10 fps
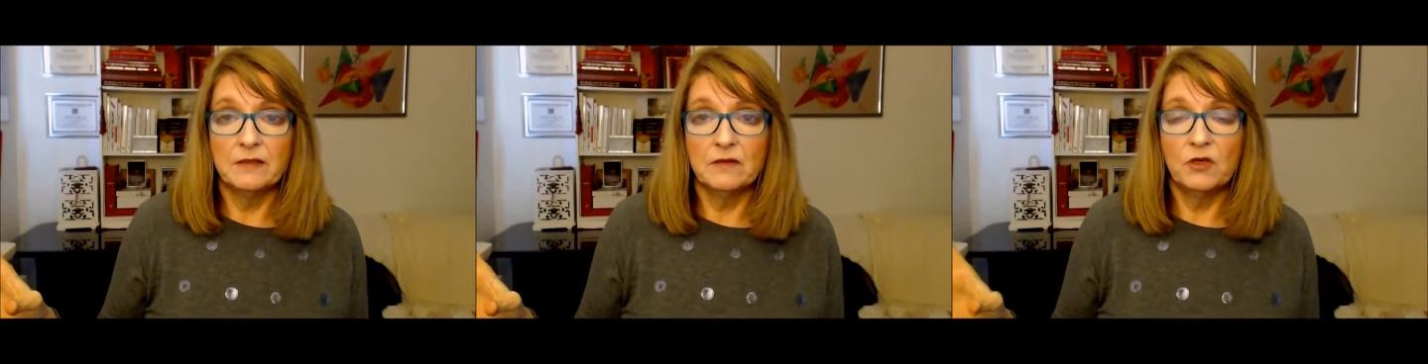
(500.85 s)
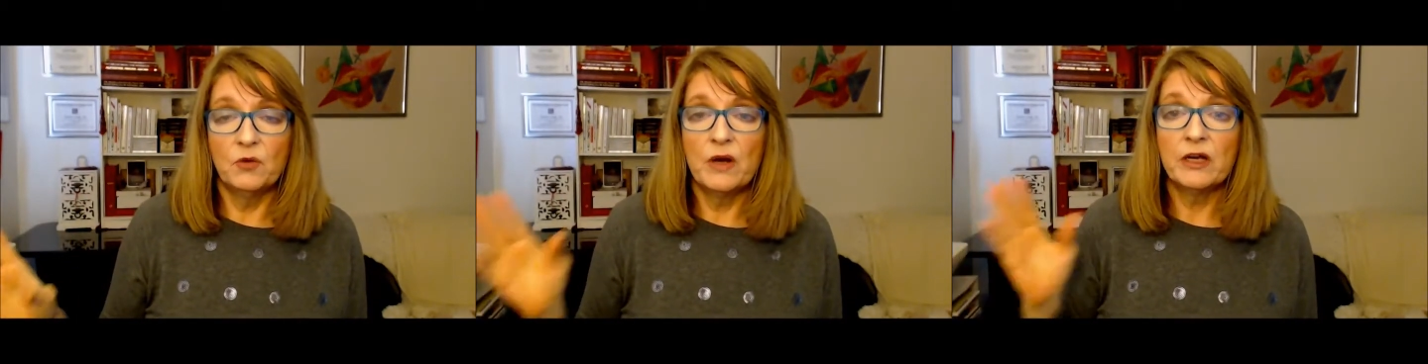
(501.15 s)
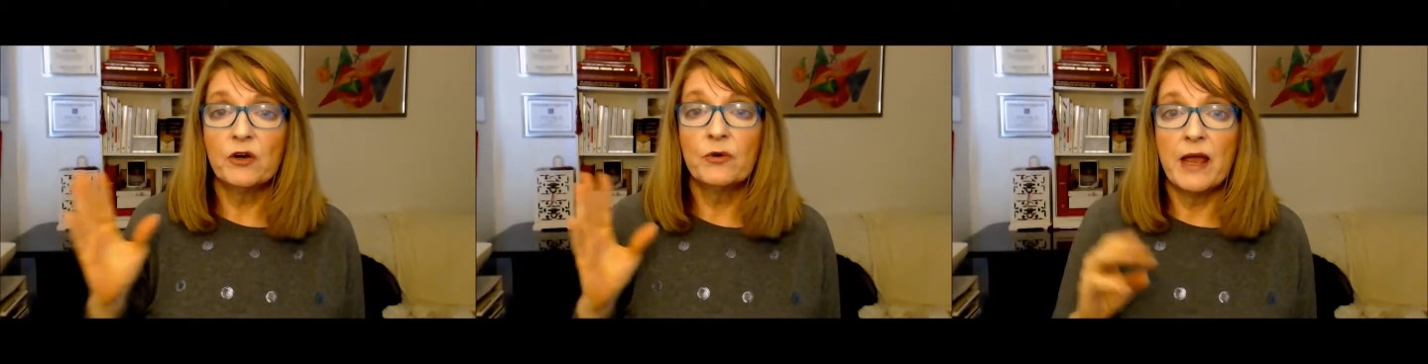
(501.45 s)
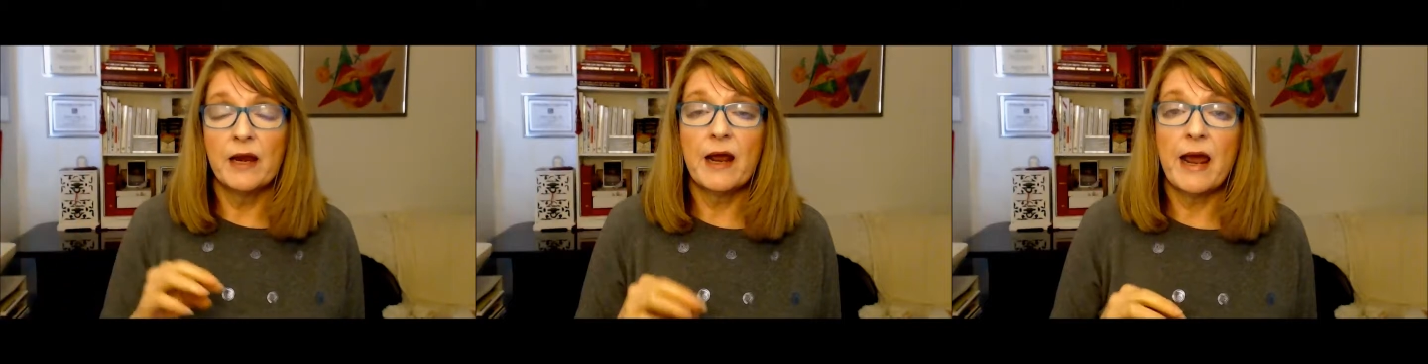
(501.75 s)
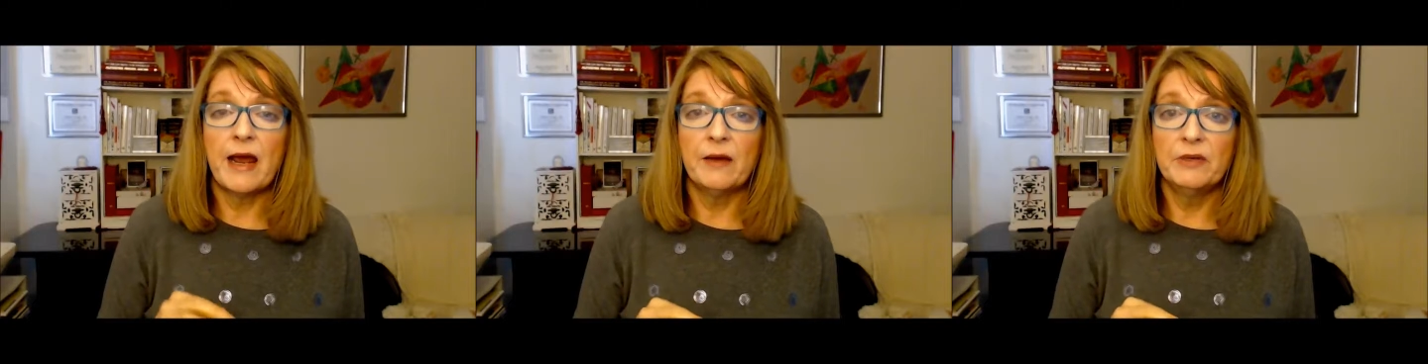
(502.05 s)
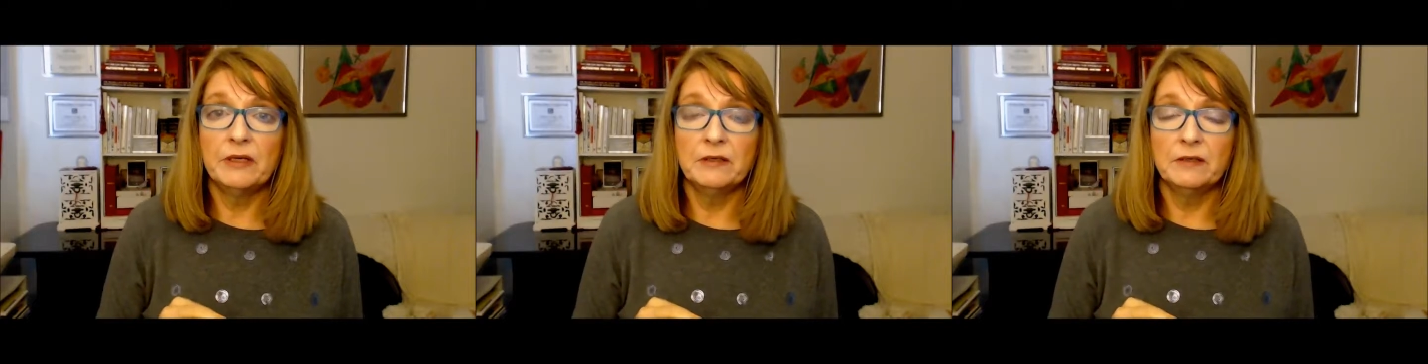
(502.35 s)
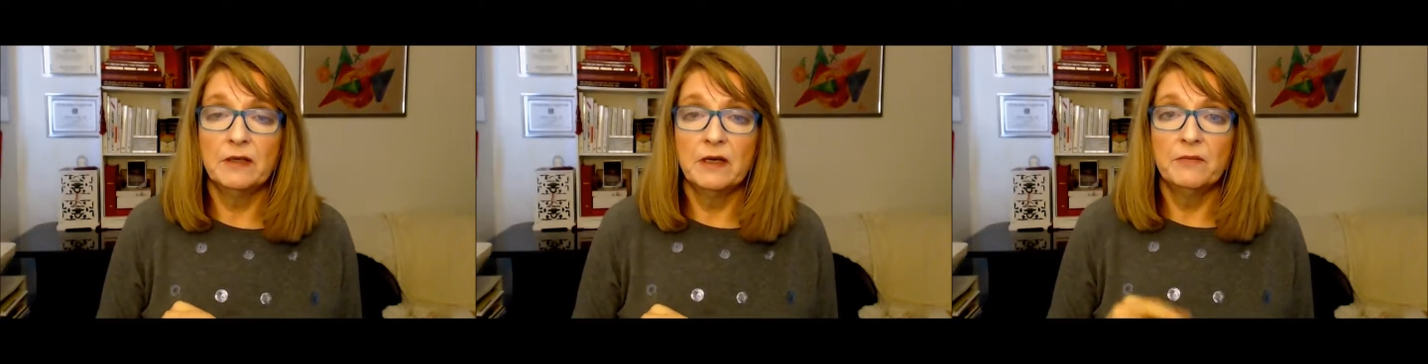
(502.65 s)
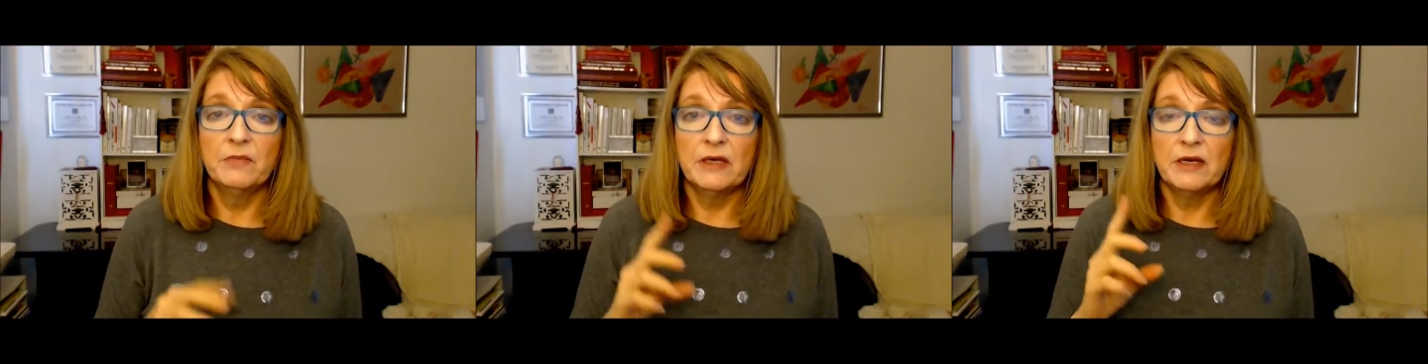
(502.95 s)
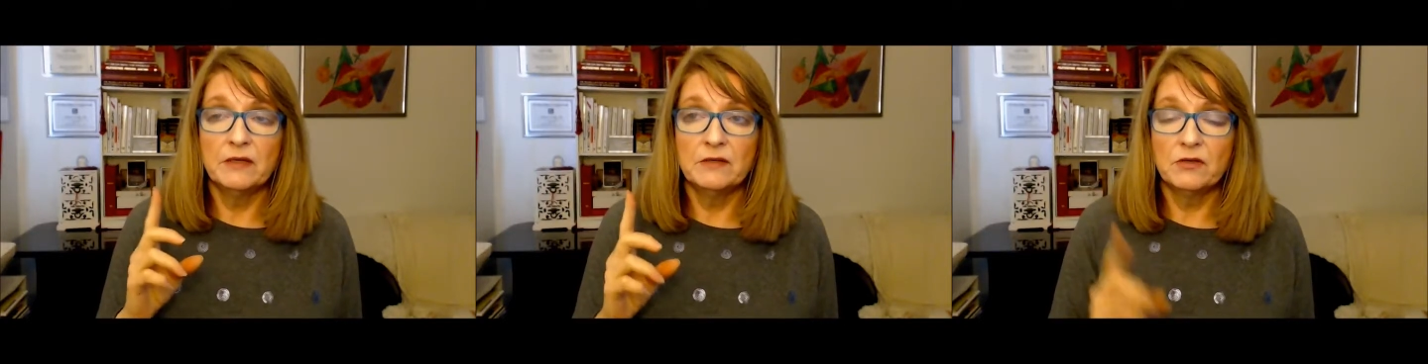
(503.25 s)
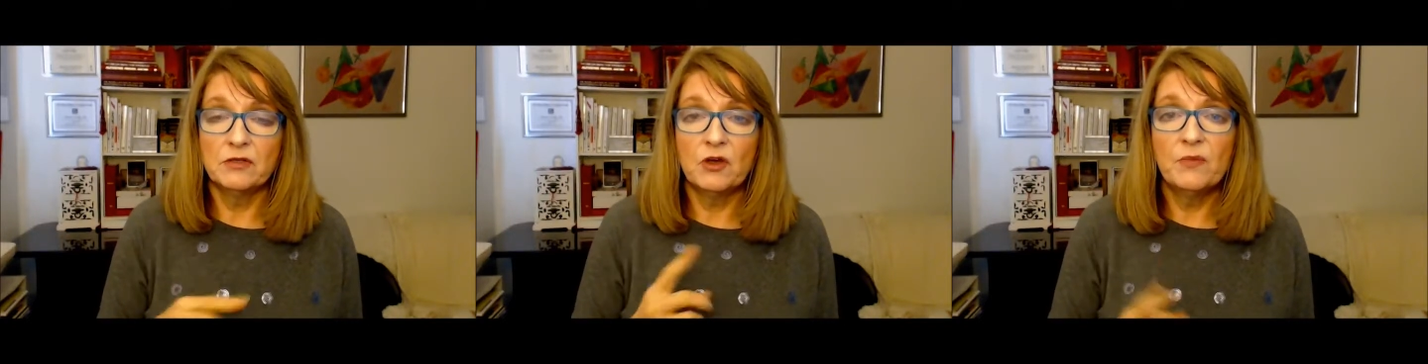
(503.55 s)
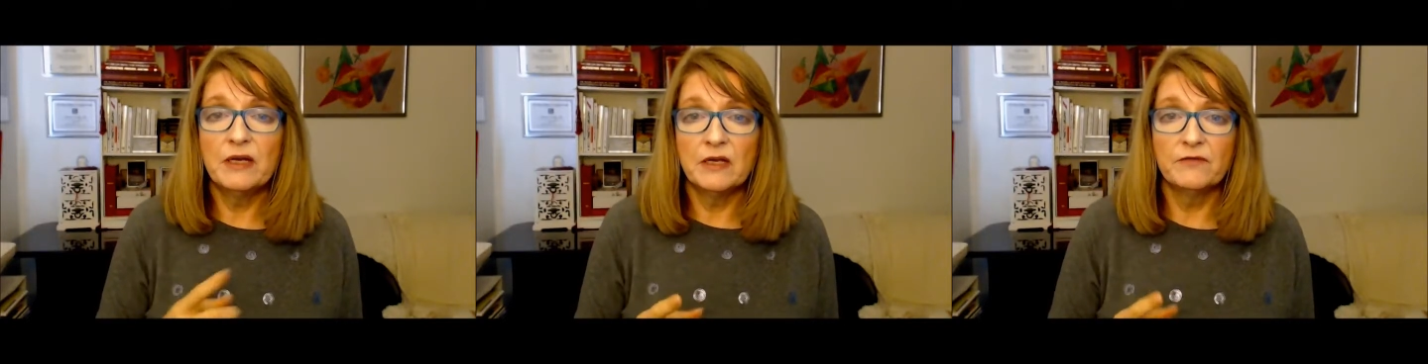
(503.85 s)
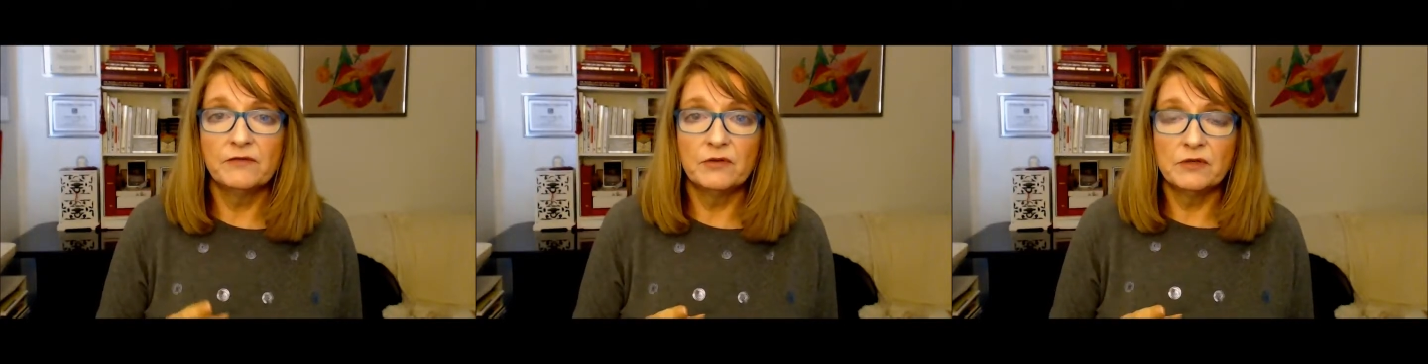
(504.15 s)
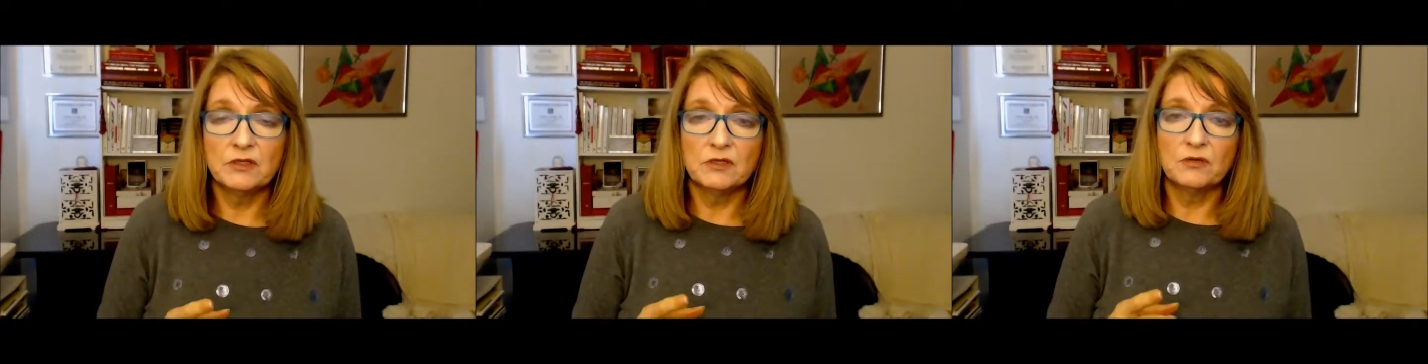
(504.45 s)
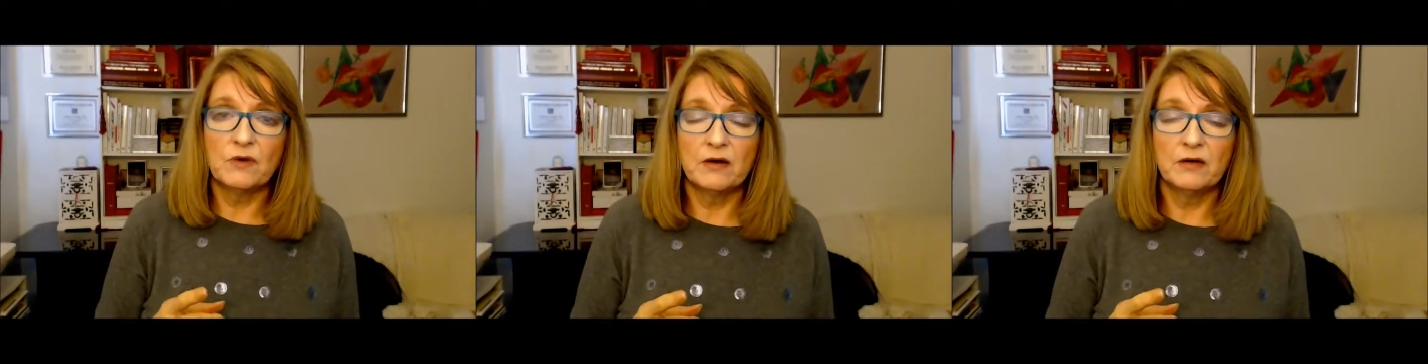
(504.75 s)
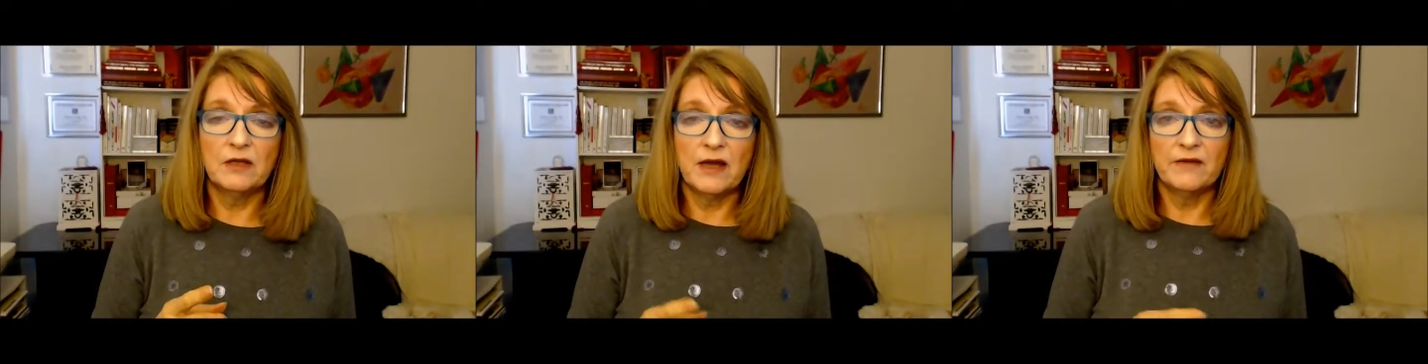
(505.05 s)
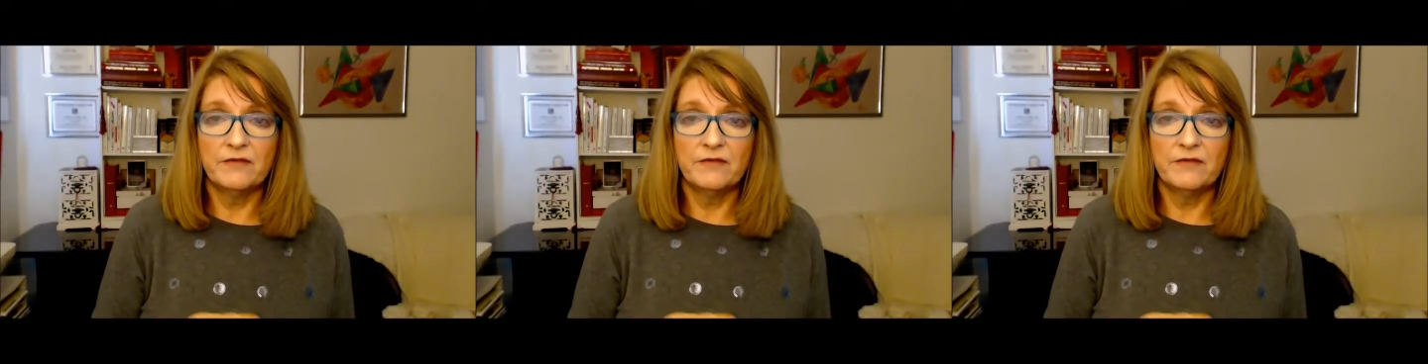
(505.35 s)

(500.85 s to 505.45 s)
You want to create a habit because there's so many influences throughout our life